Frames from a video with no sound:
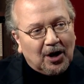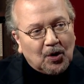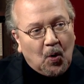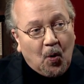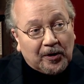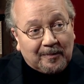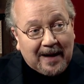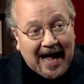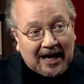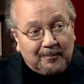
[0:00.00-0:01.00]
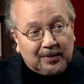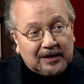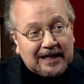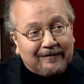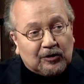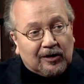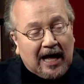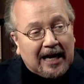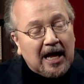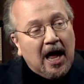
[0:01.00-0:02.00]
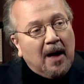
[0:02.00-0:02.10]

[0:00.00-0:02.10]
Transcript: quarterback, believe it or not,